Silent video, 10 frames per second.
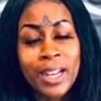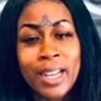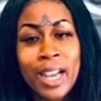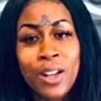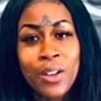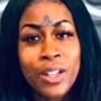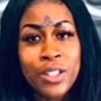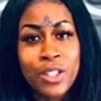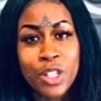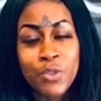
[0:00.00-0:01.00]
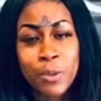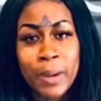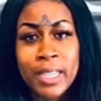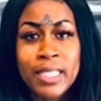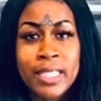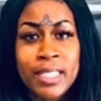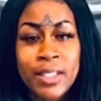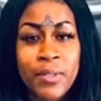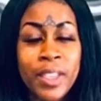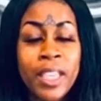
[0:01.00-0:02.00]
download it, search for Pisces
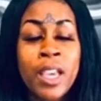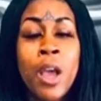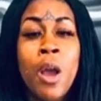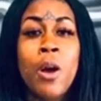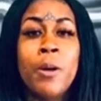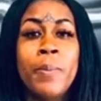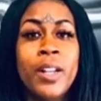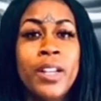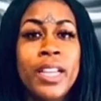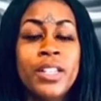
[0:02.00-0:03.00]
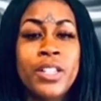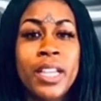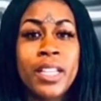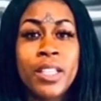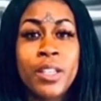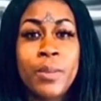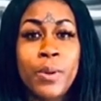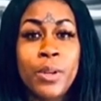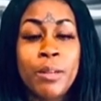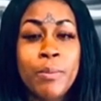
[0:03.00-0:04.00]
TV, or better yet, check in the
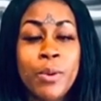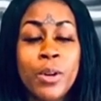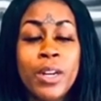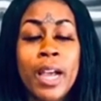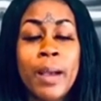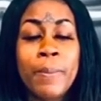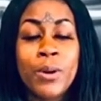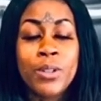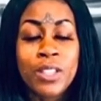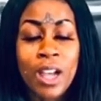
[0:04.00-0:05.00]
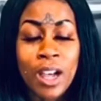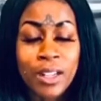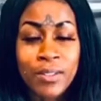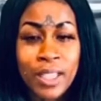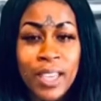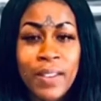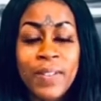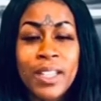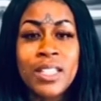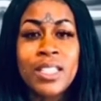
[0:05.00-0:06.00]
community board. I post all of the
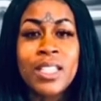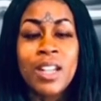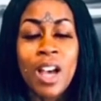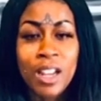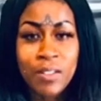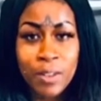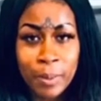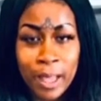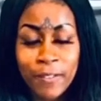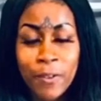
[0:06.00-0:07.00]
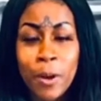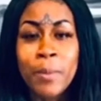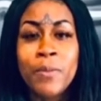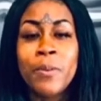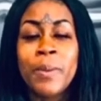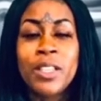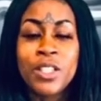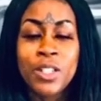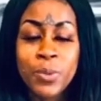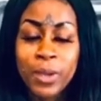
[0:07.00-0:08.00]
events and all of the platform information
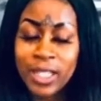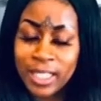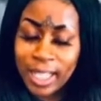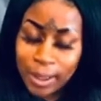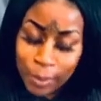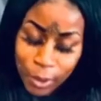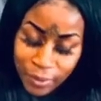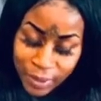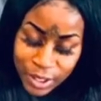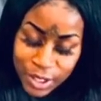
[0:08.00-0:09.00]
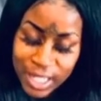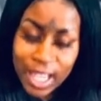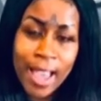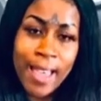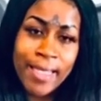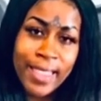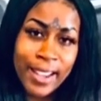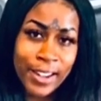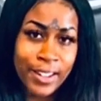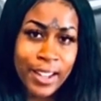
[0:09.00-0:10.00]
as well as daily motivation
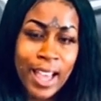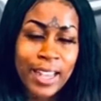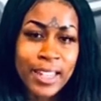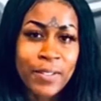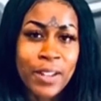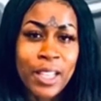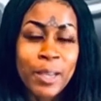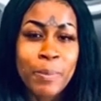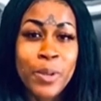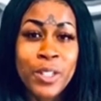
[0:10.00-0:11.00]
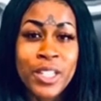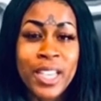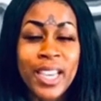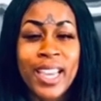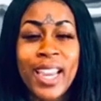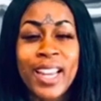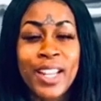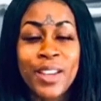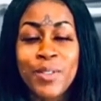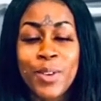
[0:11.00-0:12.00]
there. I definitely appreciate
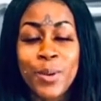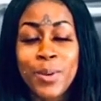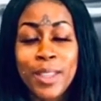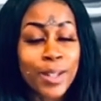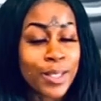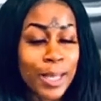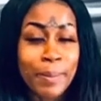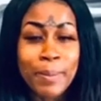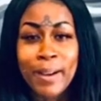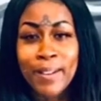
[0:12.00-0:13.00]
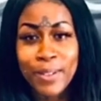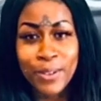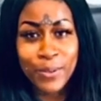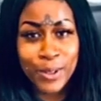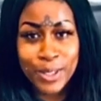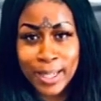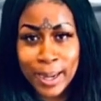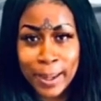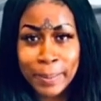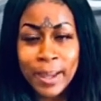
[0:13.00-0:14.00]
any of you that are stopping by for the first
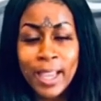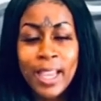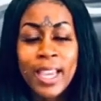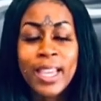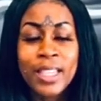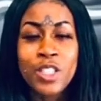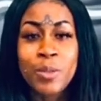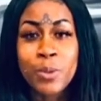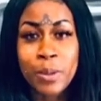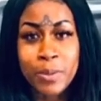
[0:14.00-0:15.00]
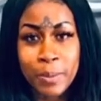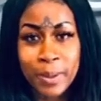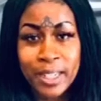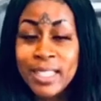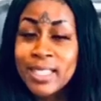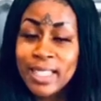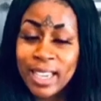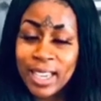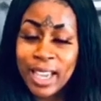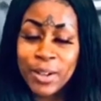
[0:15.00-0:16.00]
time. Hit the subscription button and
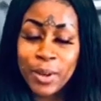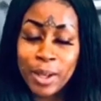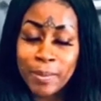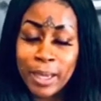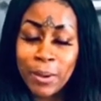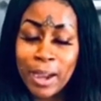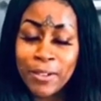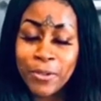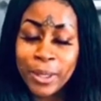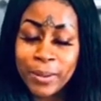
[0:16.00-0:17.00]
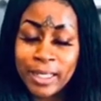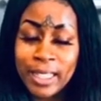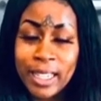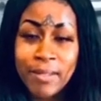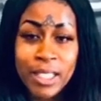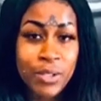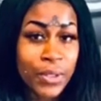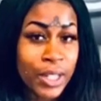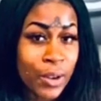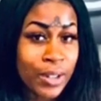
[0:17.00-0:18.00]
stay. I do update quite frequently. If this
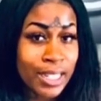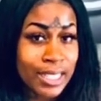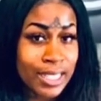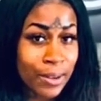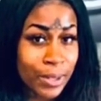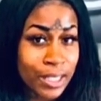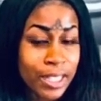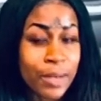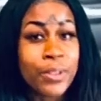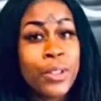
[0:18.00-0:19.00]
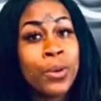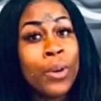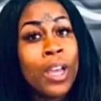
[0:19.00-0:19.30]
video does not resonate with you,